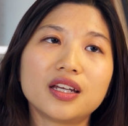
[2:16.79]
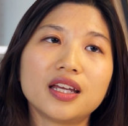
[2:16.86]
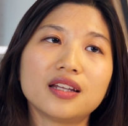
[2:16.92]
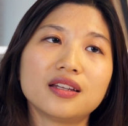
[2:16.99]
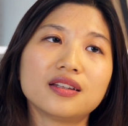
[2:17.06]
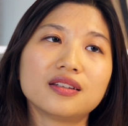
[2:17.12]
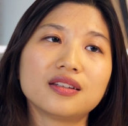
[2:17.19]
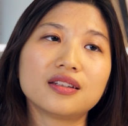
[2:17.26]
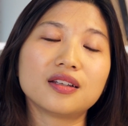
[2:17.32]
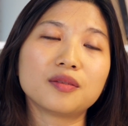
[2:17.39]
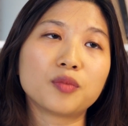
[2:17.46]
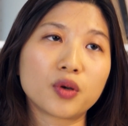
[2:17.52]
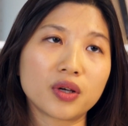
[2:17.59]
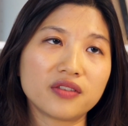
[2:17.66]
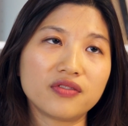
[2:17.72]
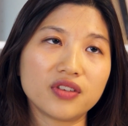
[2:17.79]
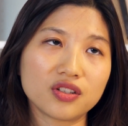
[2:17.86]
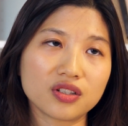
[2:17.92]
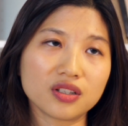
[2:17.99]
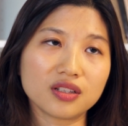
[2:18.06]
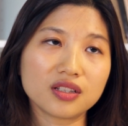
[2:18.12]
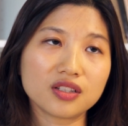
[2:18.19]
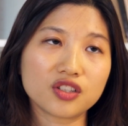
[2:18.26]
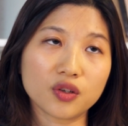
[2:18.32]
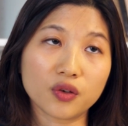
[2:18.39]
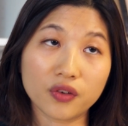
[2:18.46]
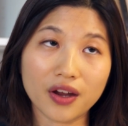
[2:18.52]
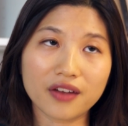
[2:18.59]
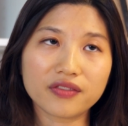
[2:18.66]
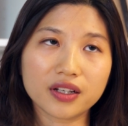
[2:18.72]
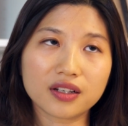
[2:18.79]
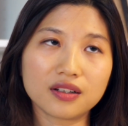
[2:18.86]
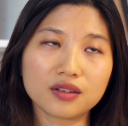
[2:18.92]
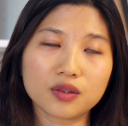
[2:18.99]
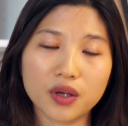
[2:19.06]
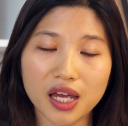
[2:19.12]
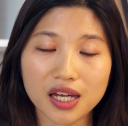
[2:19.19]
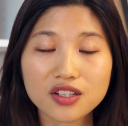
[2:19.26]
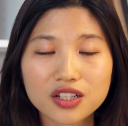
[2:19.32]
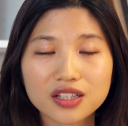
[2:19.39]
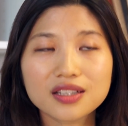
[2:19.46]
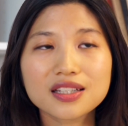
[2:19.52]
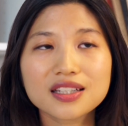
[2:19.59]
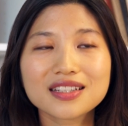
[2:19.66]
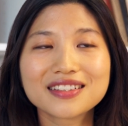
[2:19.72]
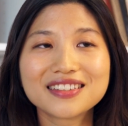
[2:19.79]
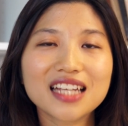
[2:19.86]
in a more efficient geographical locations.